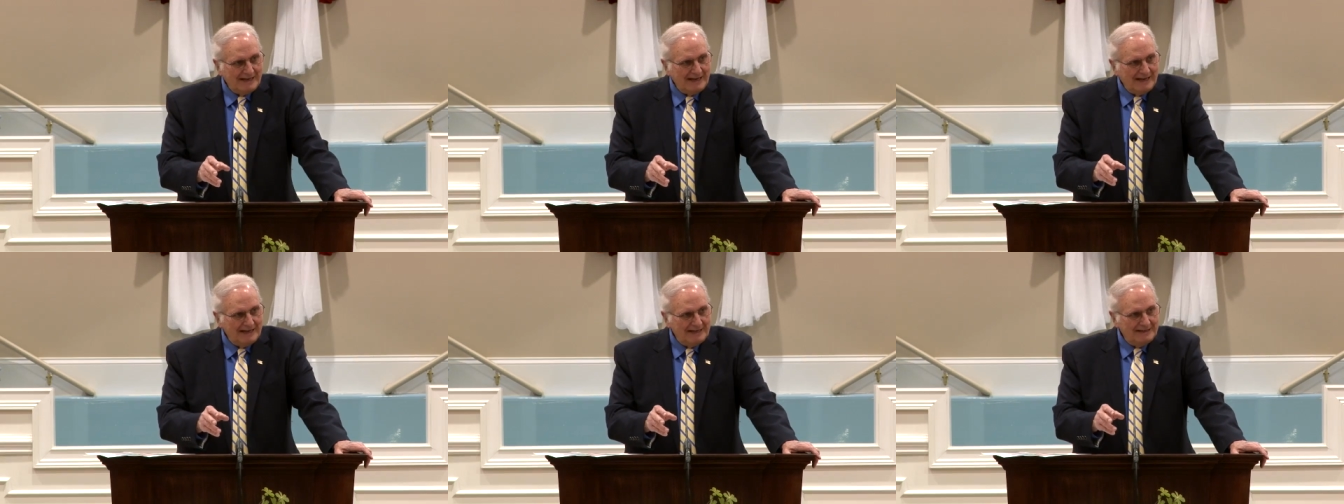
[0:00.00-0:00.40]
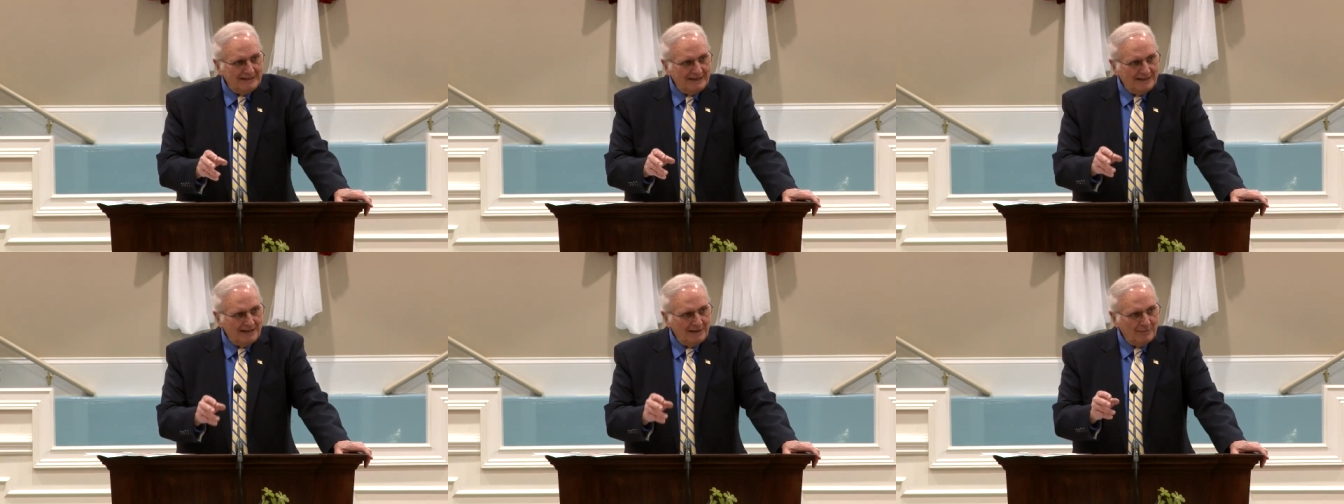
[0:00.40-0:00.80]
And
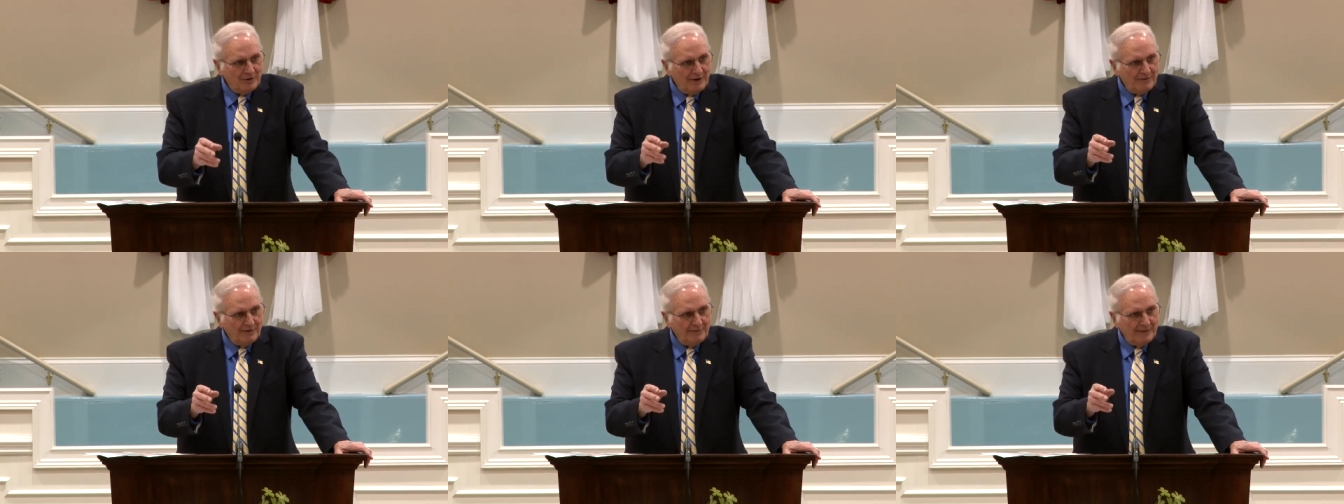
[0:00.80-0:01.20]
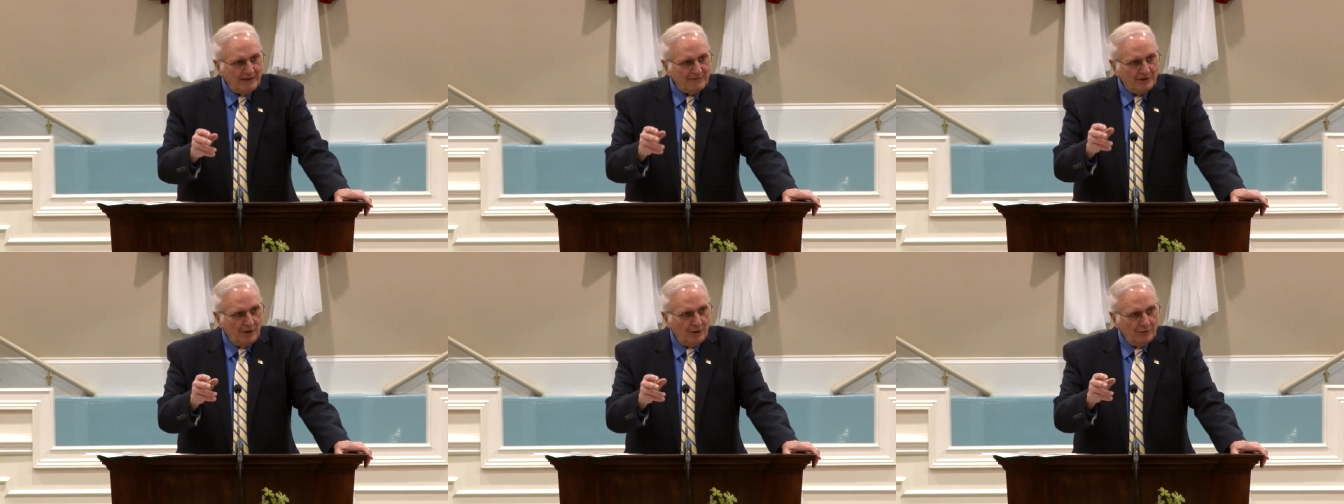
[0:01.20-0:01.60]
a number of them
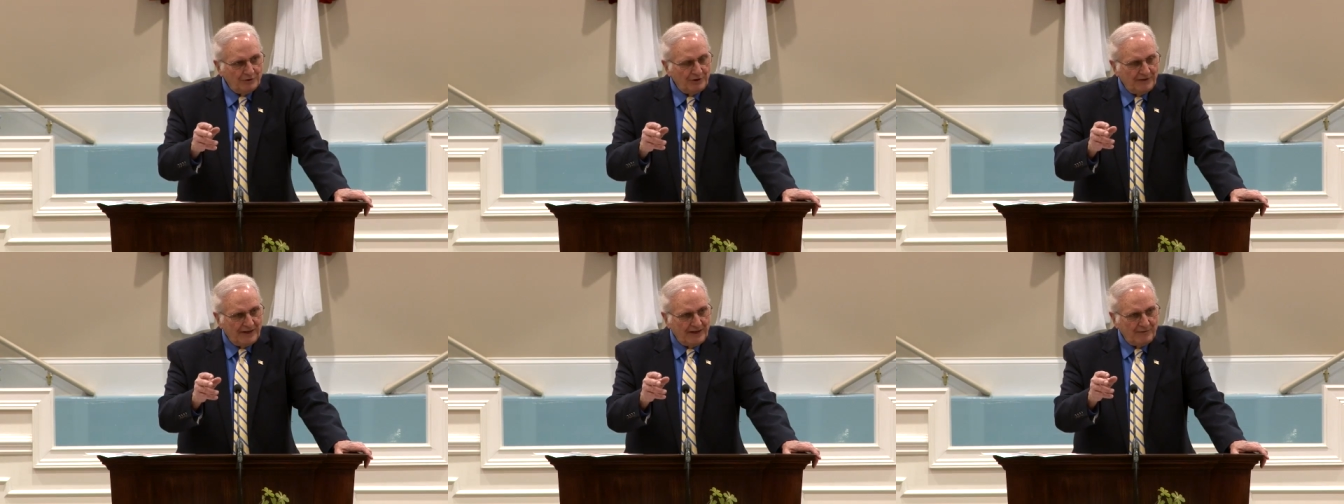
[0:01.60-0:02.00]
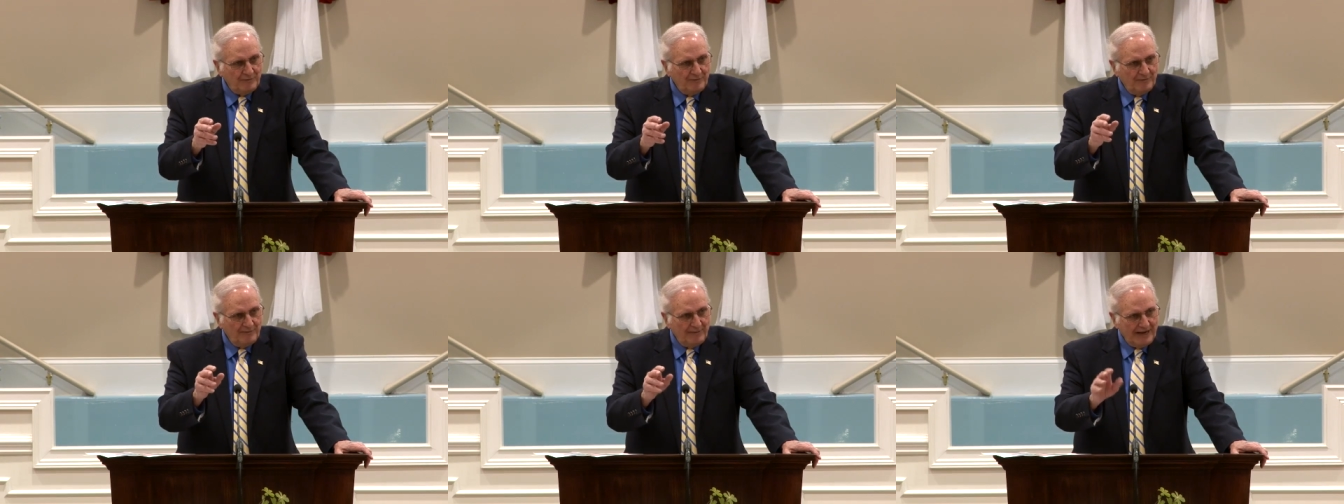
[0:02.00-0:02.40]
have gone to that
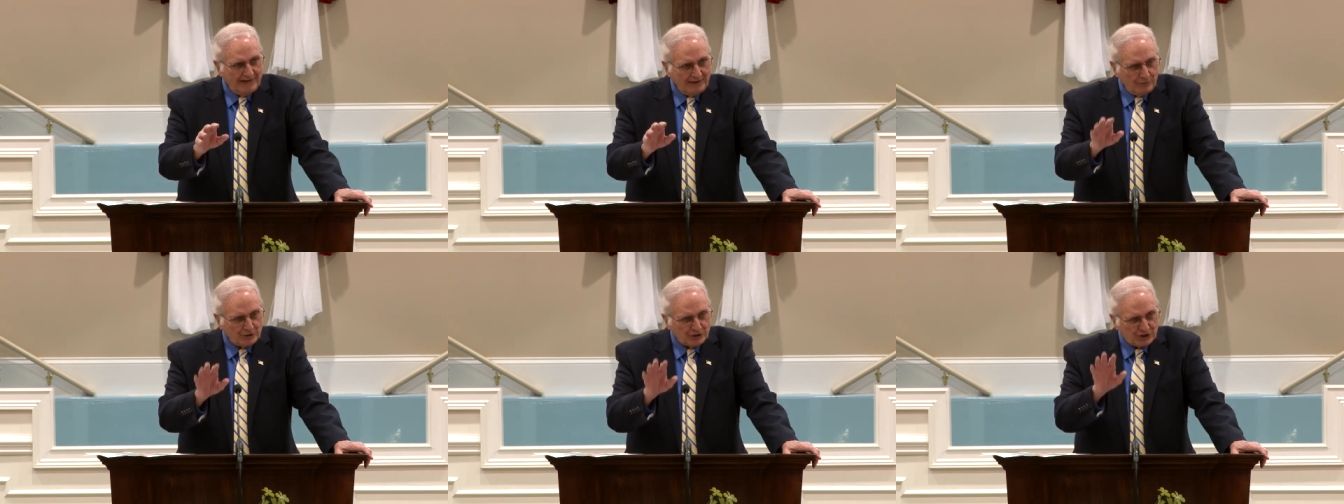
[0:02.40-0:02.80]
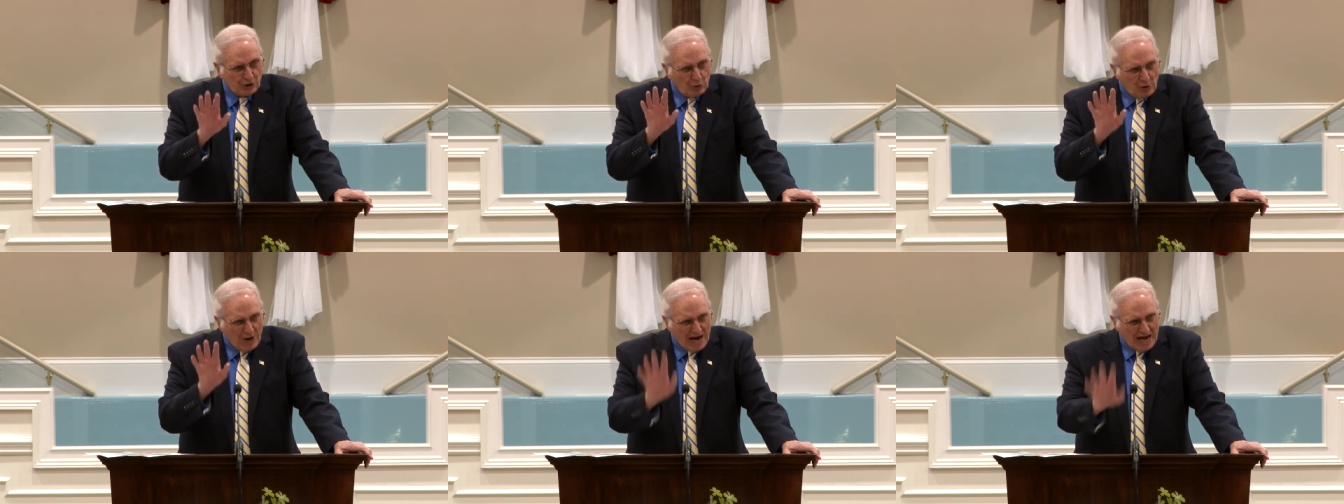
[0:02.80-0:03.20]
man that was so